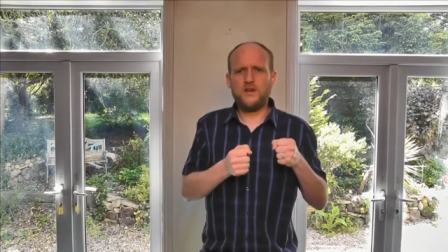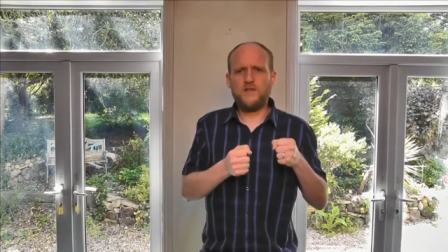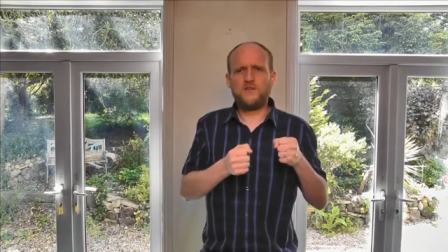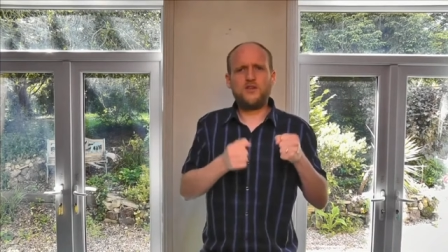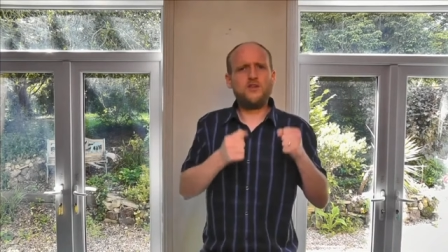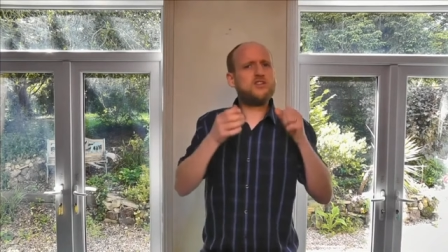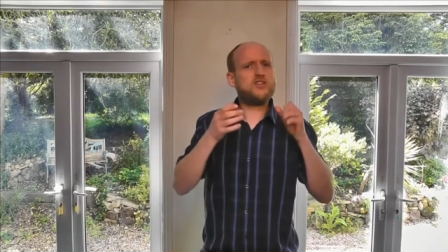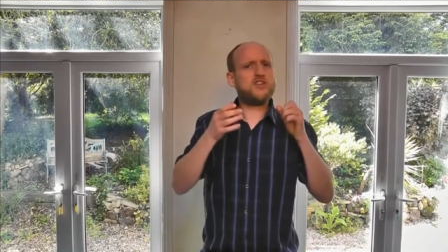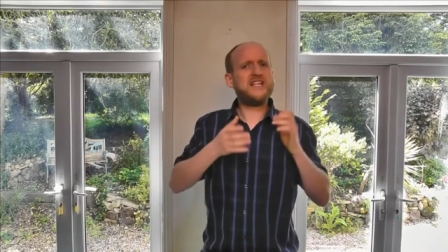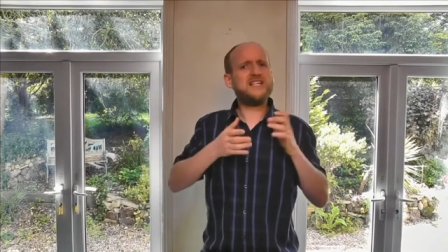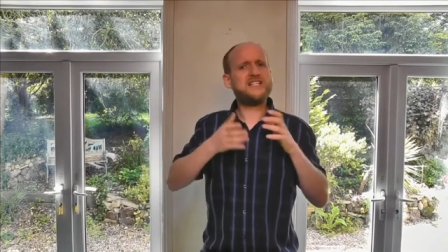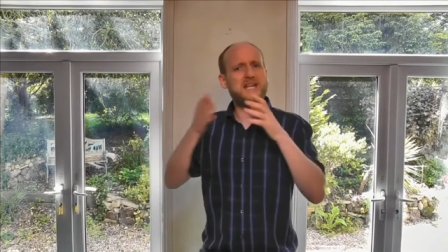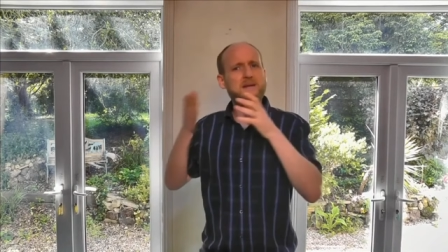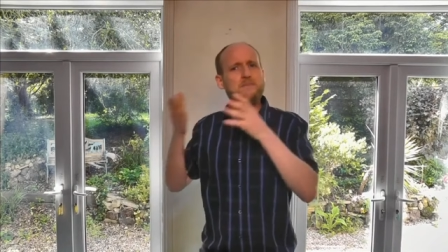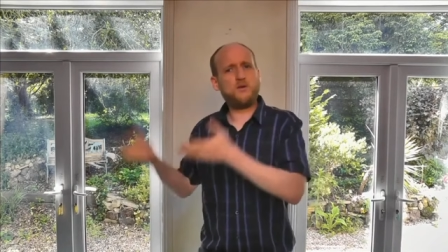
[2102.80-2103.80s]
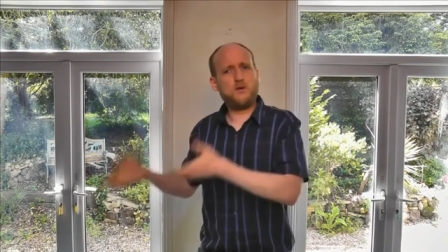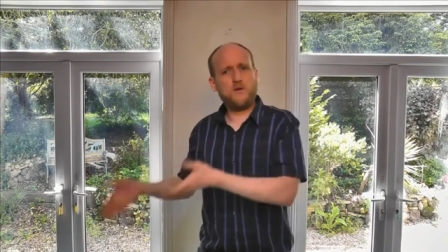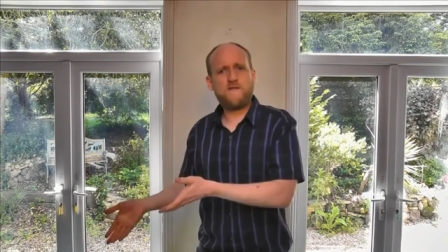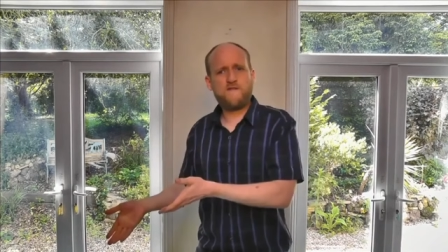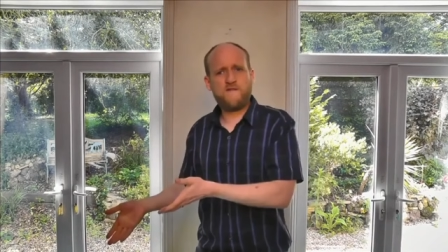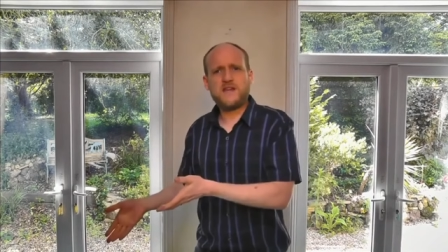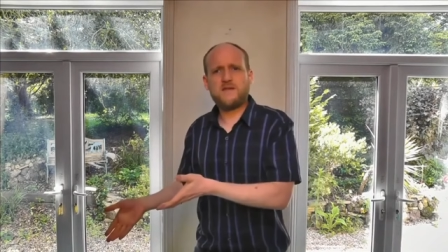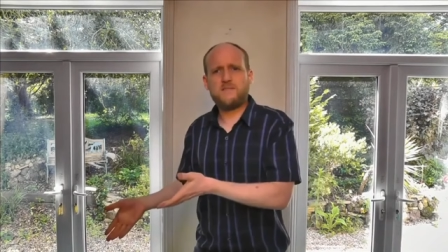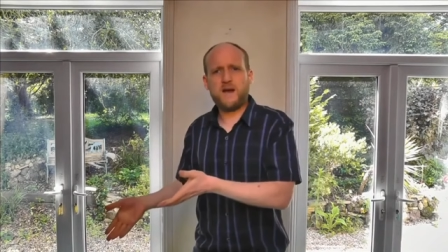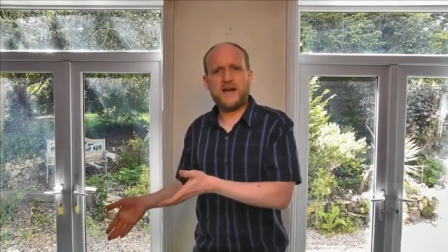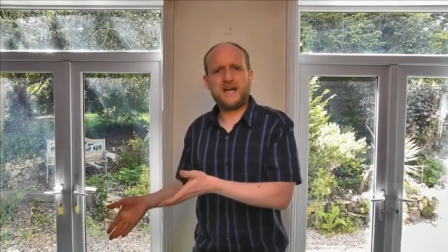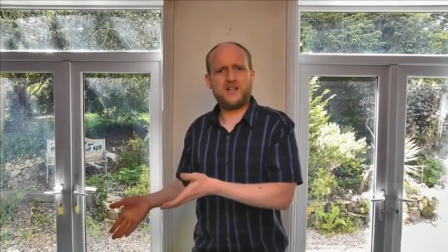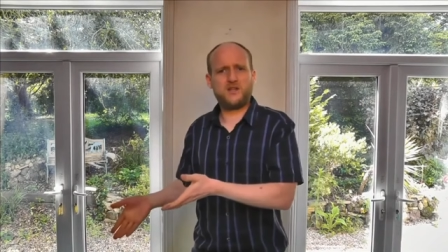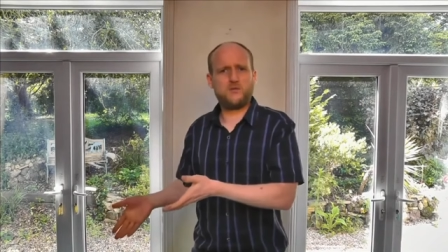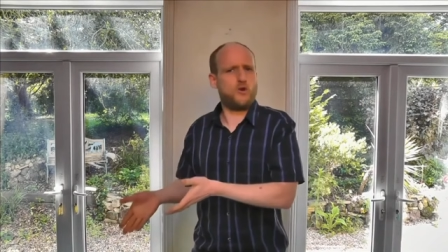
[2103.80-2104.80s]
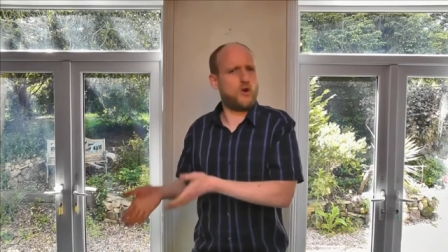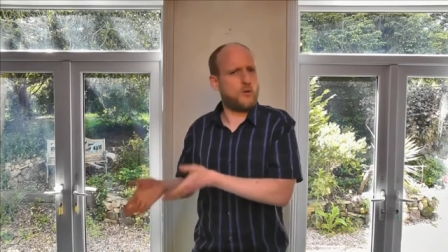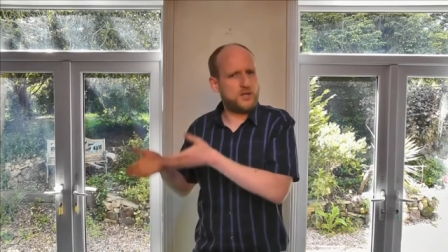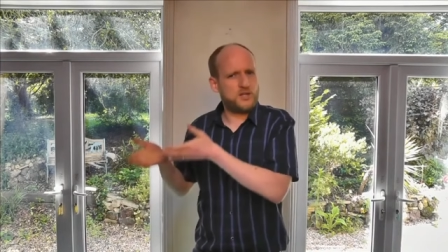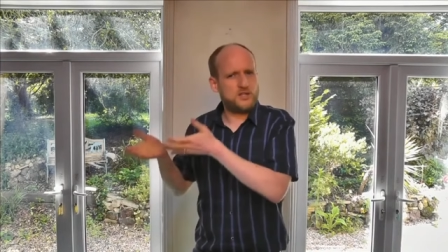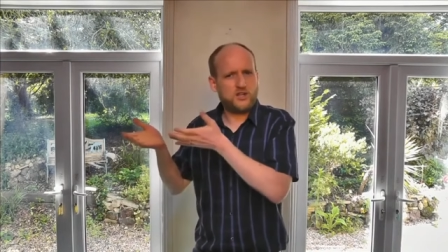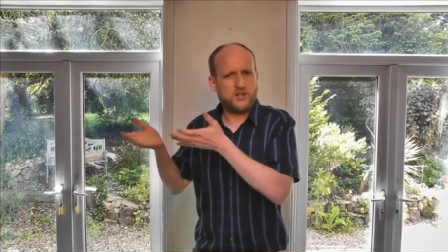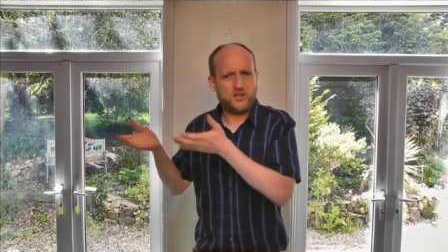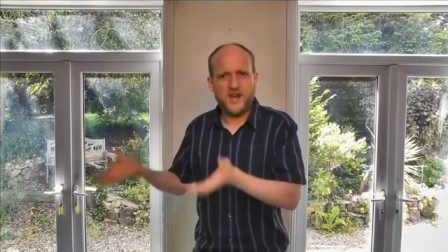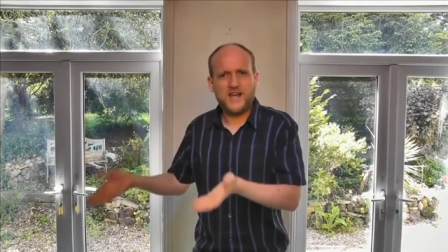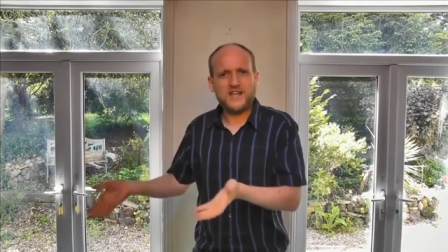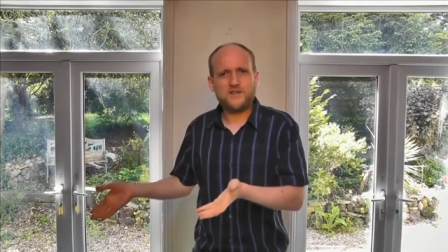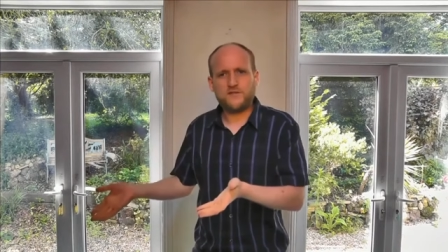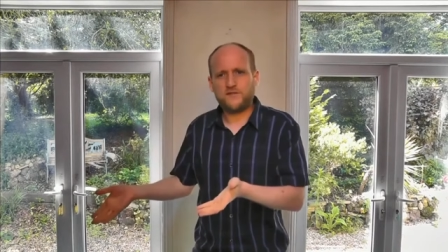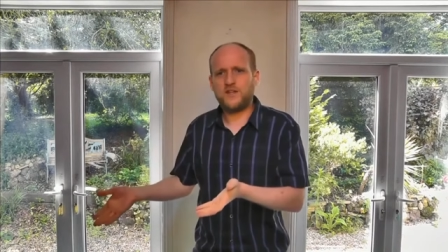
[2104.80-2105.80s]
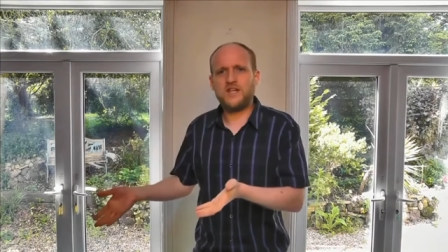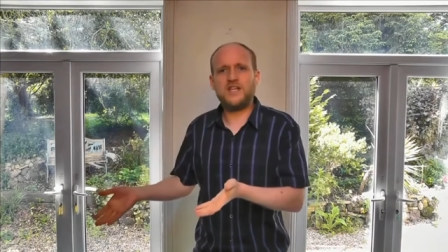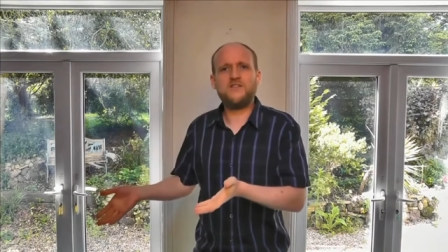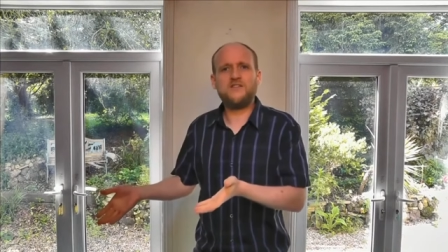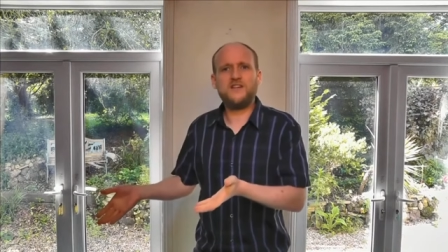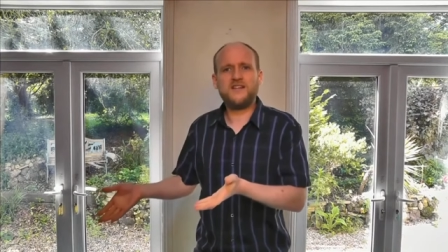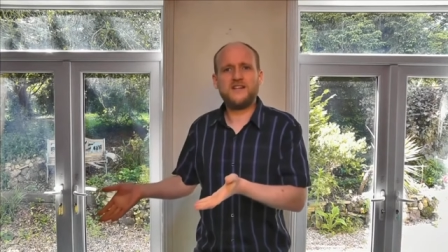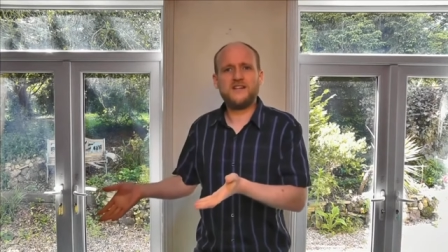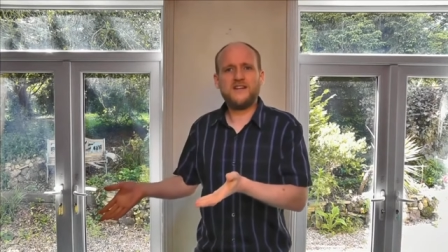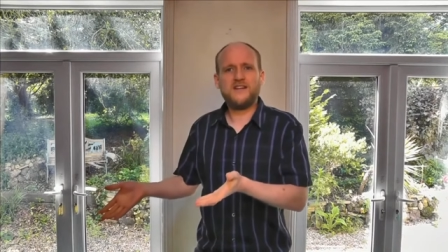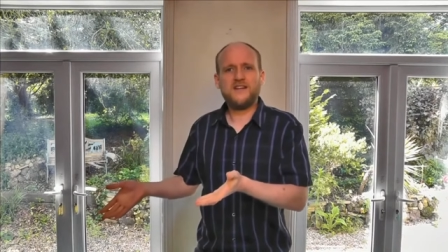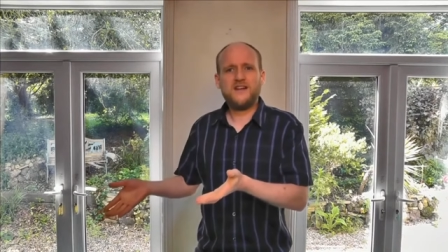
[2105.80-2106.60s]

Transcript: for you to then dip your feet back in the water because you like the feel of it,